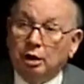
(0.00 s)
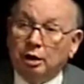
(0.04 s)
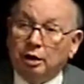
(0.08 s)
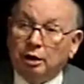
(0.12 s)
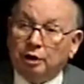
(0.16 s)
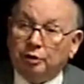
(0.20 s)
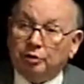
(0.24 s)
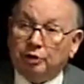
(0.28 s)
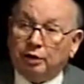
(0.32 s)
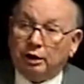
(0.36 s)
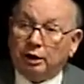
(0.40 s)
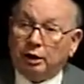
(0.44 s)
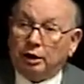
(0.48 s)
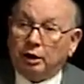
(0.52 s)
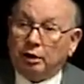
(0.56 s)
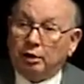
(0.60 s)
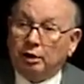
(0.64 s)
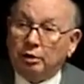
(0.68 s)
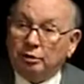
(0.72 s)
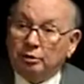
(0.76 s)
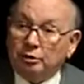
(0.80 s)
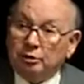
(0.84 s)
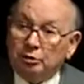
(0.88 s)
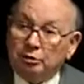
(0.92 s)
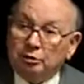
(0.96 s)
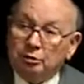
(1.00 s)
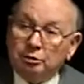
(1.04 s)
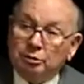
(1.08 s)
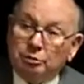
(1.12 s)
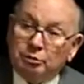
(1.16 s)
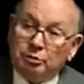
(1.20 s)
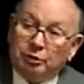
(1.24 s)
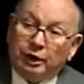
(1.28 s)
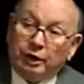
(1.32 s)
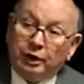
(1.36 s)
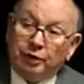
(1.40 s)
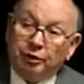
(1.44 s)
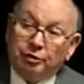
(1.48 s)
It's got a
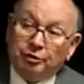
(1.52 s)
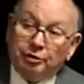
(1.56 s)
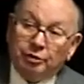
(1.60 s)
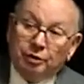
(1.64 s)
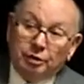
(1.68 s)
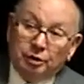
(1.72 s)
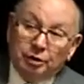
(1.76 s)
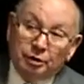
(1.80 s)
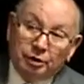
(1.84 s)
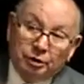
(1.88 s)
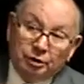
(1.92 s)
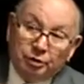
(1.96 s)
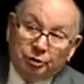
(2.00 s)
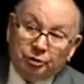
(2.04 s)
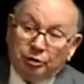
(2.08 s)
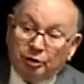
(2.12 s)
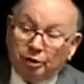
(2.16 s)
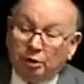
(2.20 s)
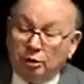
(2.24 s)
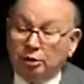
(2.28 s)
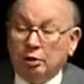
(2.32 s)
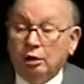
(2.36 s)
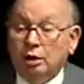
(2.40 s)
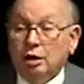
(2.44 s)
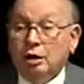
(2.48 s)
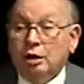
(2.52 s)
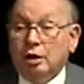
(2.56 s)
casing in the shell,